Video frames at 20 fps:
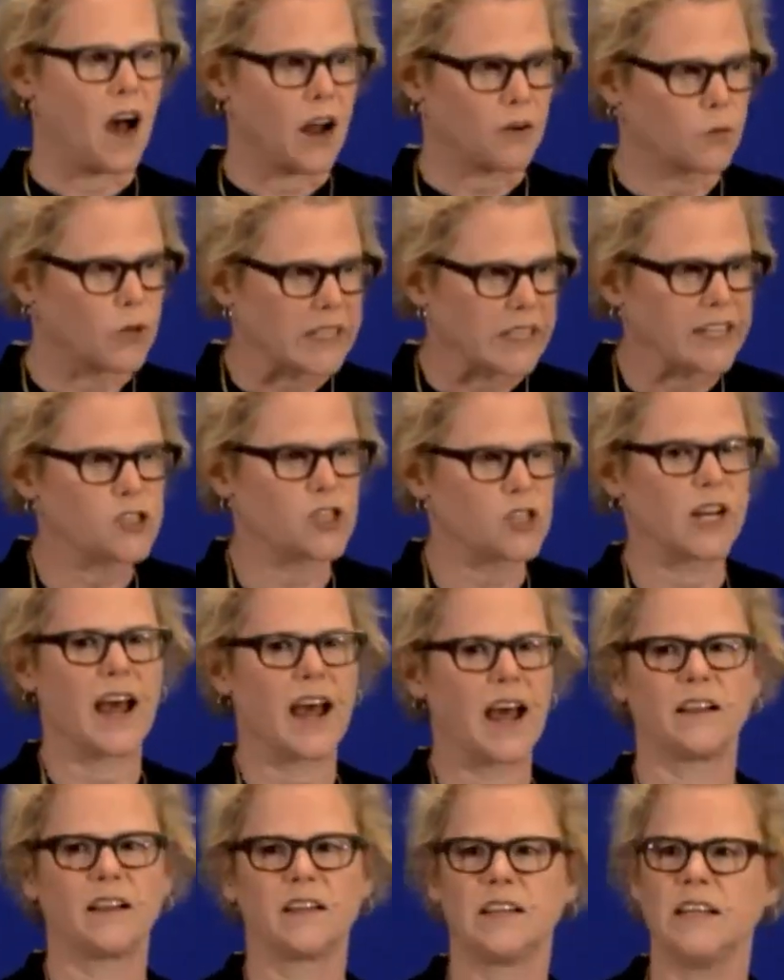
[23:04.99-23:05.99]
on
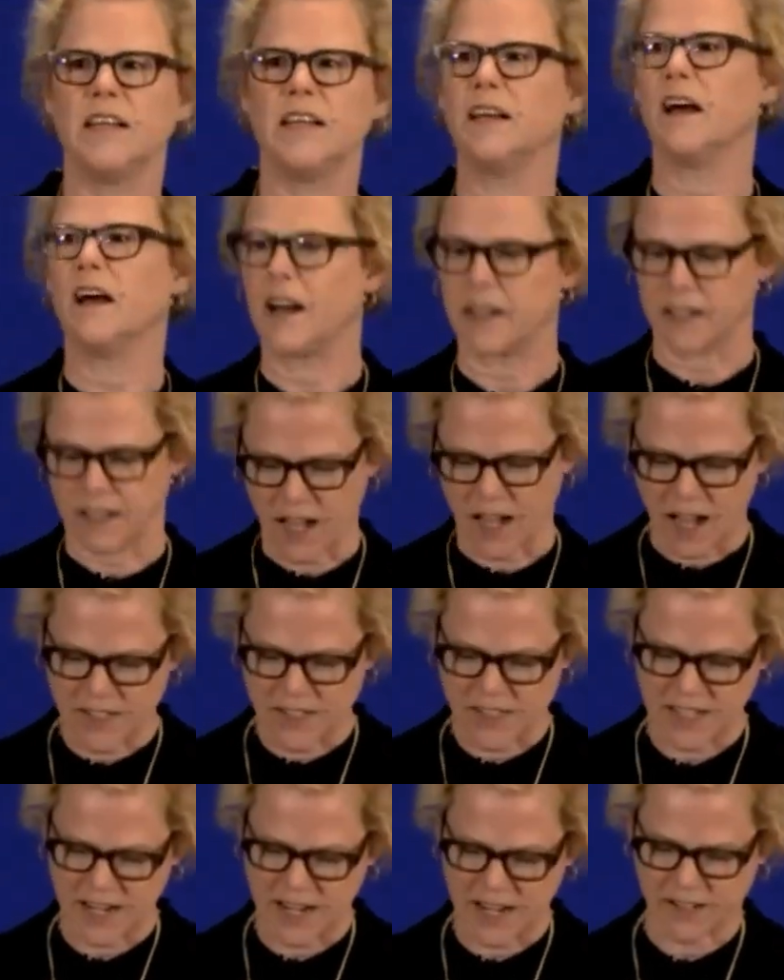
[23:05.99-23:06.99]
relationality, on
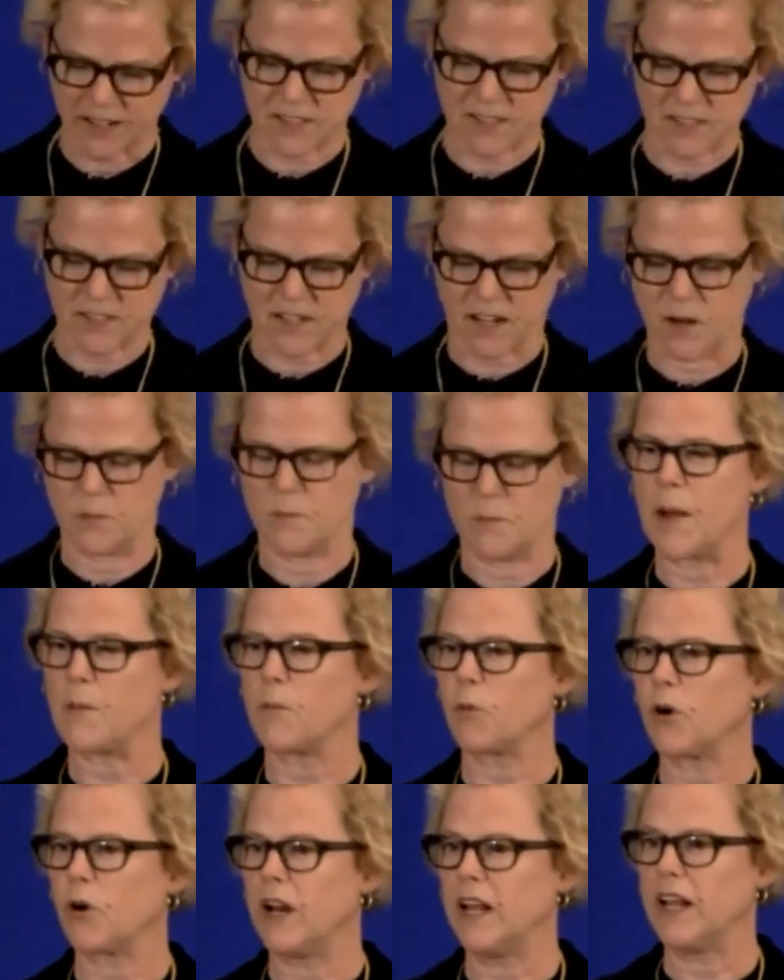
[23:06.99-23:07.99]
context, on
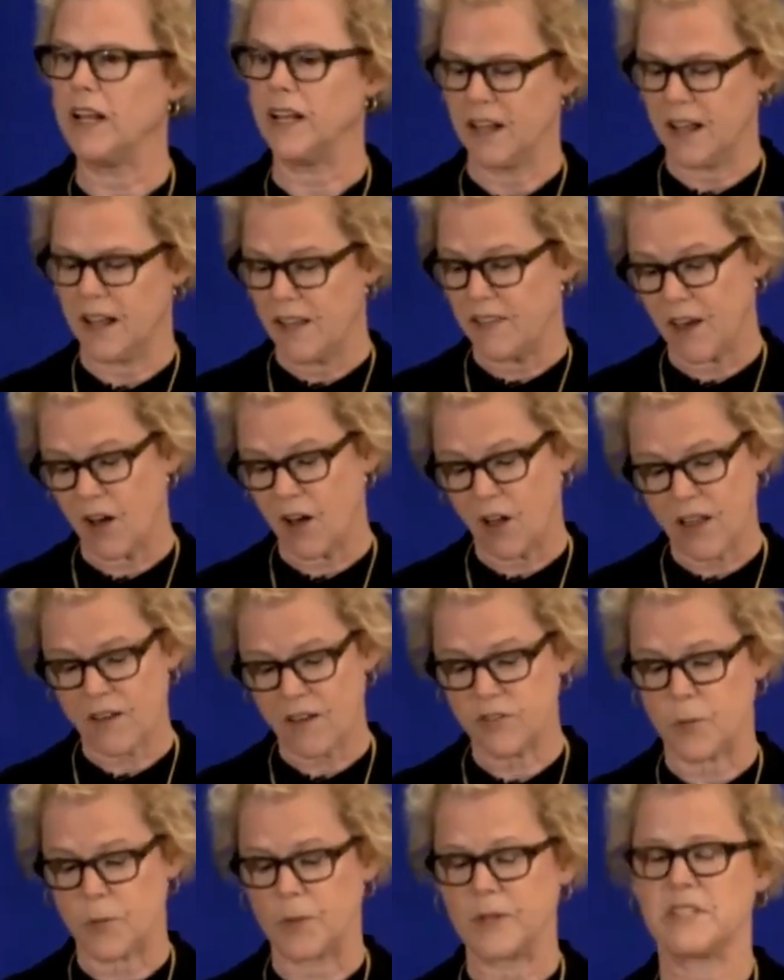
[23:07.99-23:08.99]
memory, they
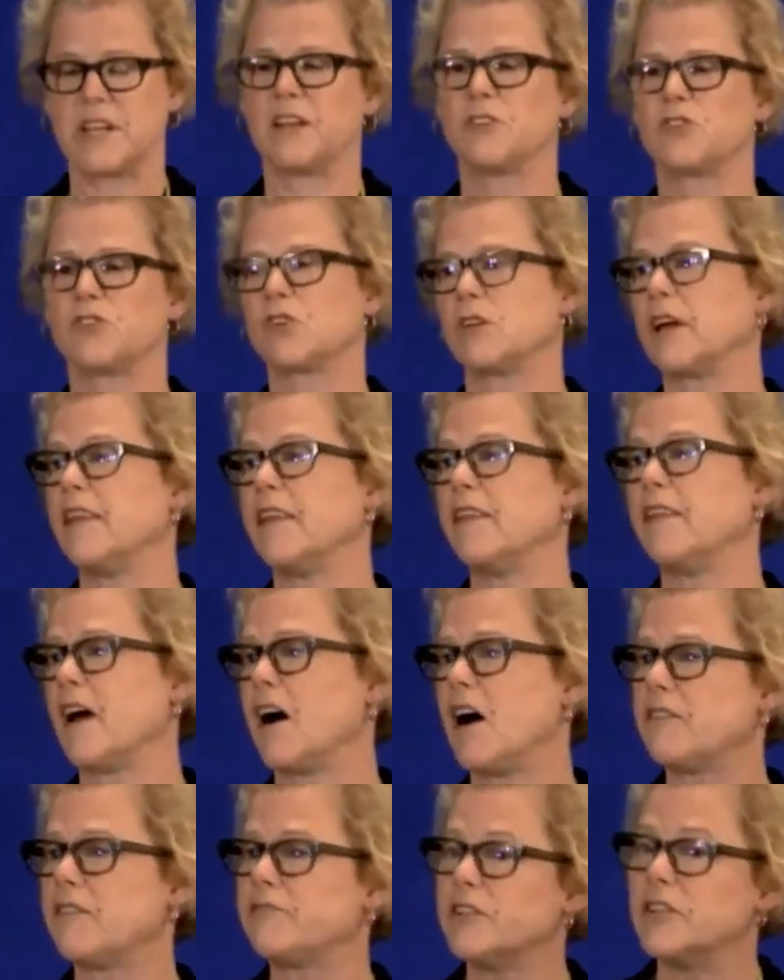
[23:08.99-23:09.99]
all have the potential and
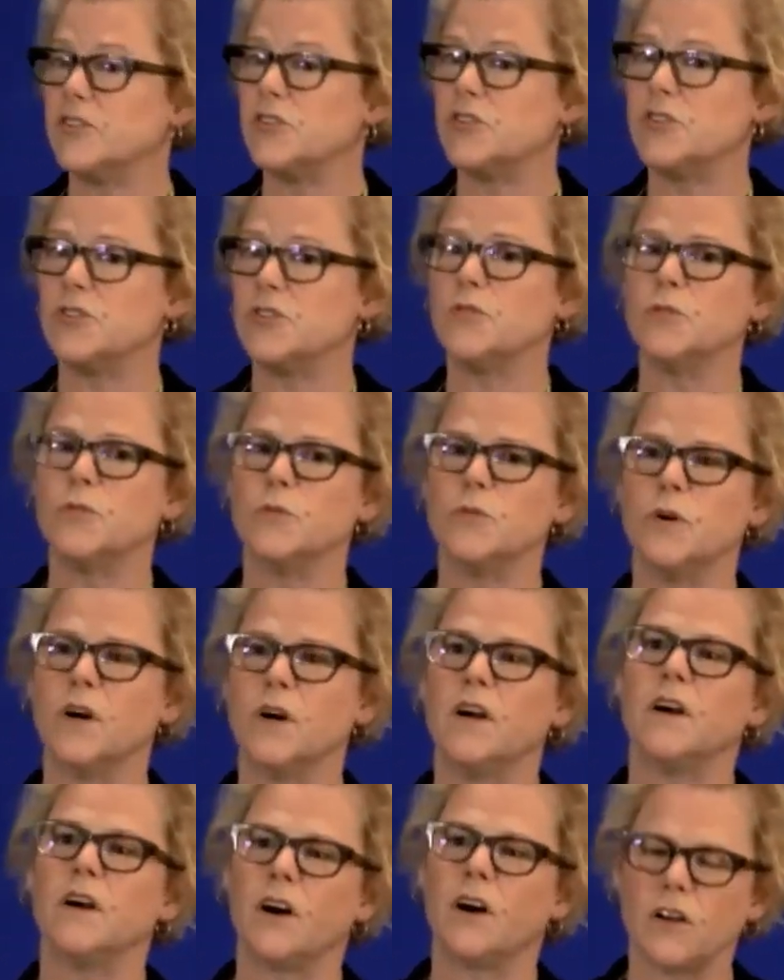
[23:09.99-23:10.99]
they often
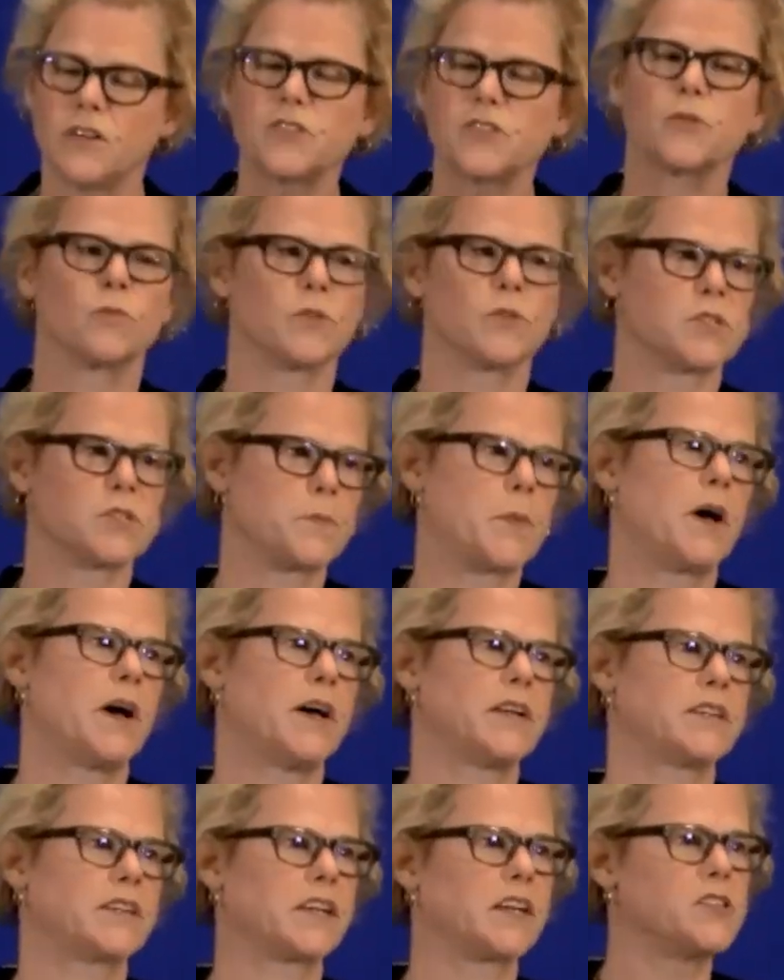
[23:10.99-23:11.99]
do also
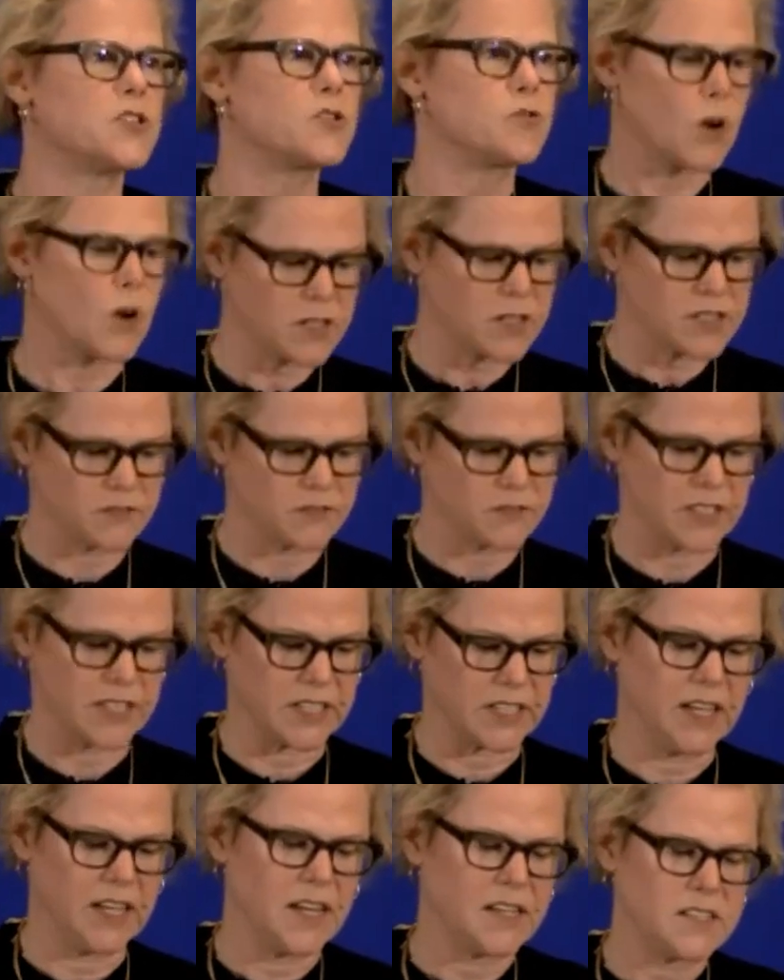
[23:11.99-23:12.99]
respond
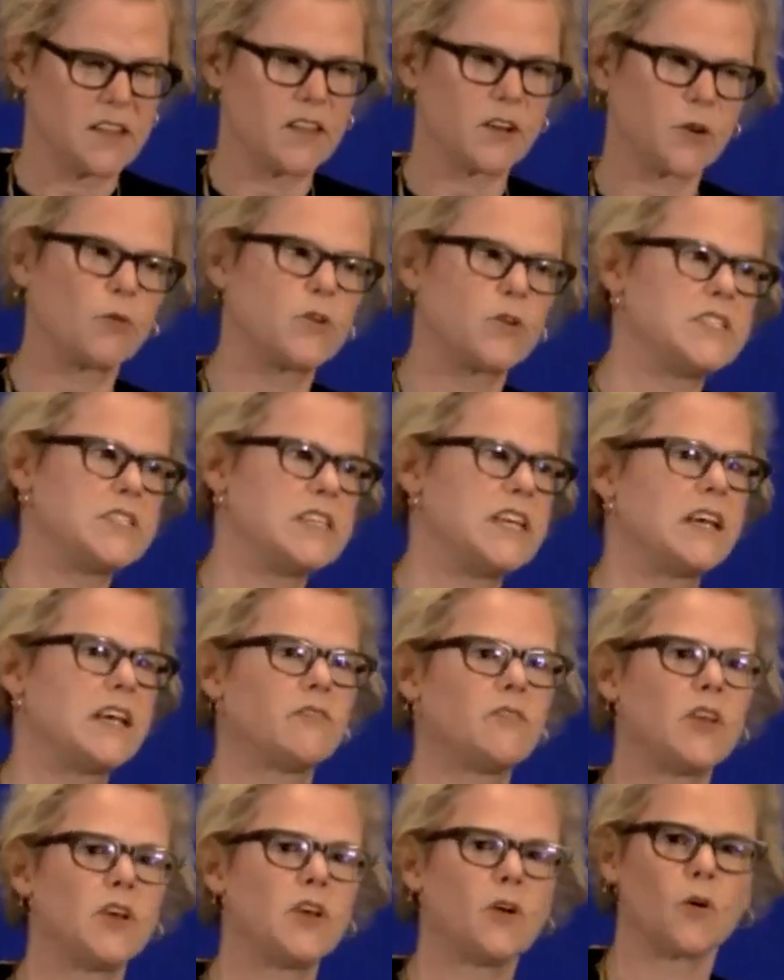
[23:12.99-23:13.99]
constructively to the
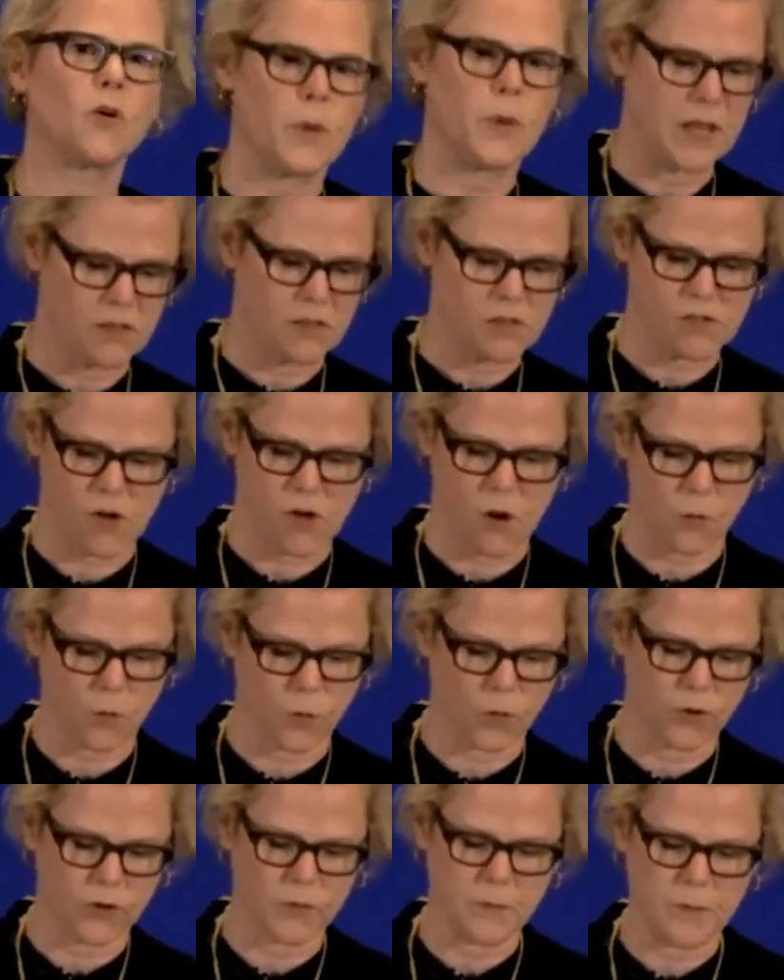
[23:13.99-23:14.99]
critique of the European
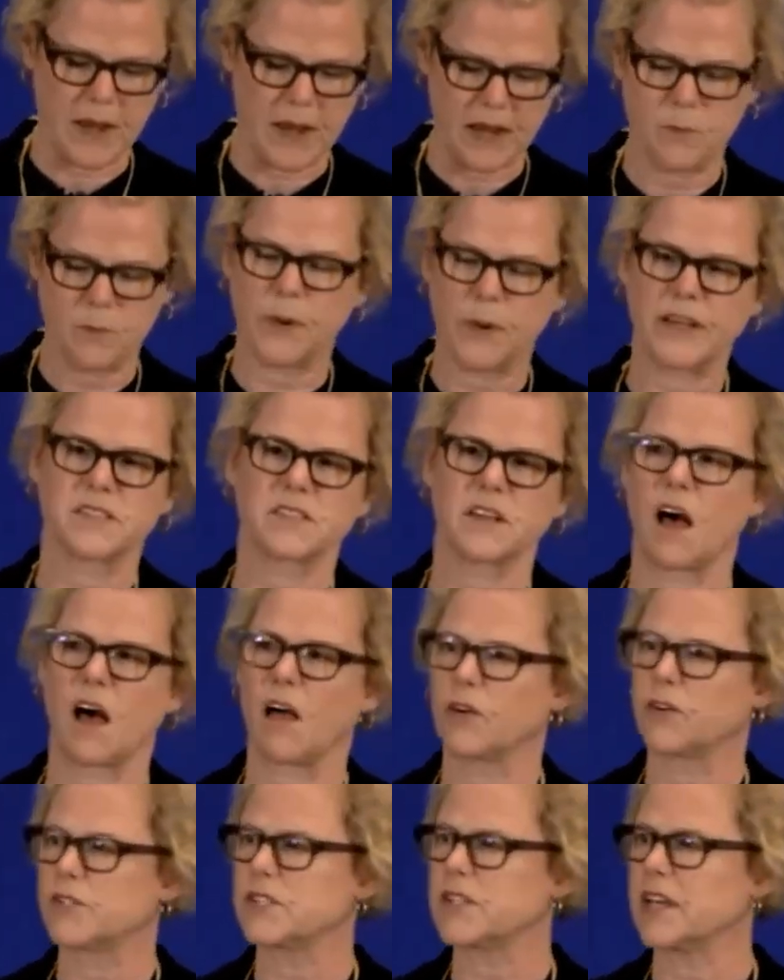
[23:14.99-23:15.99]
thought world made by
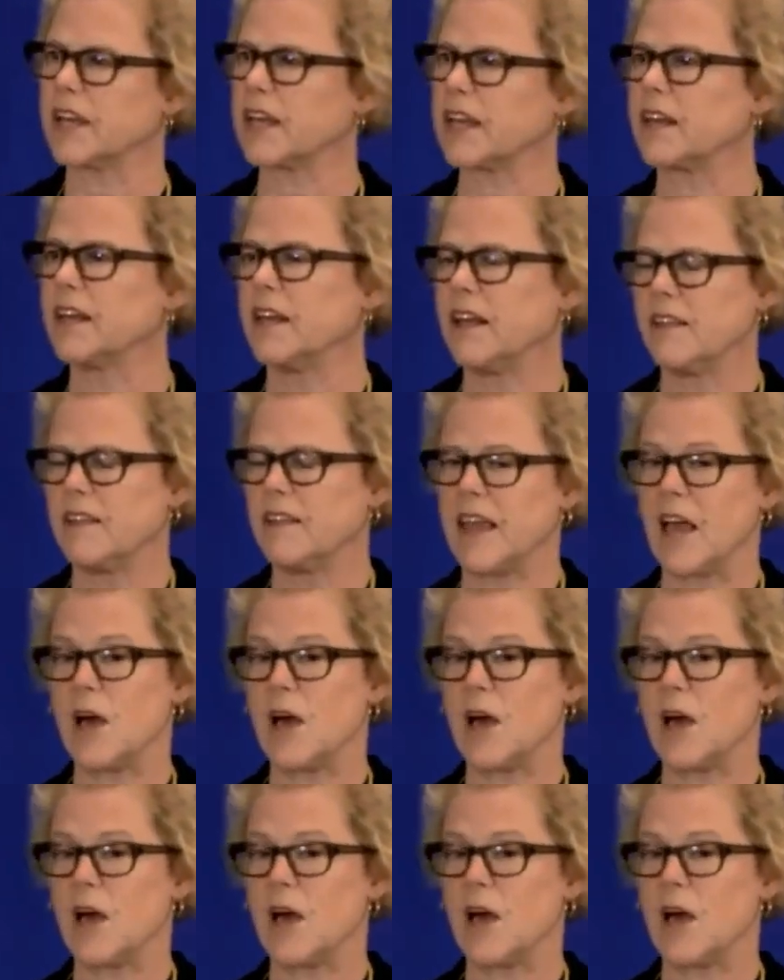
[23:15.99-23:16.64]
scholars like